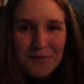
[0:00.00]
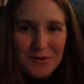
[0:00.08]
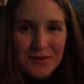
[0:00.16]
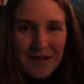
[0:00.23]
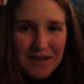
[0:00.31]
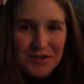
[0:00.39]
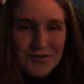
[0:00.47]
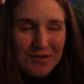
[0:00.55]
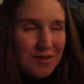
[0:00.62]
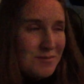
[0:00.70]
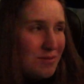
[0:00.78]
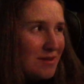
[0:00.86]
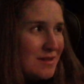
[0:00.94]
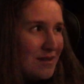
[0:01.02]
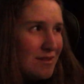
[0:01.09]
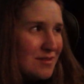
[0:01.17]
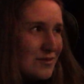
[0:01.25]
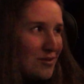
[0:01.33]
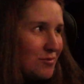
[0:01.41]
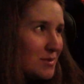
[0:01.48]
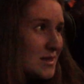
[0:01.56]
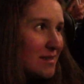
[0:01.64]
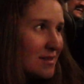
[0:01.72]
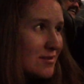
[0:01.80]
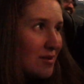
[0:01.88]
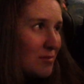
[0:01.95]
for that trip, so you'll be
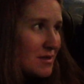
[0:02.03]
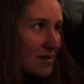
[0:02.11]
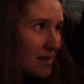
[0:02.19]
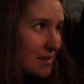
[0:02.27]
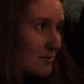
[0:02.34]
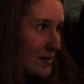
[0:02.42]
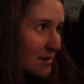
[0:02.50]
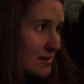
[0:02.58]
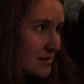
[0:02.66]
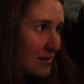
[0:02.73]
sitting on a bus anyway.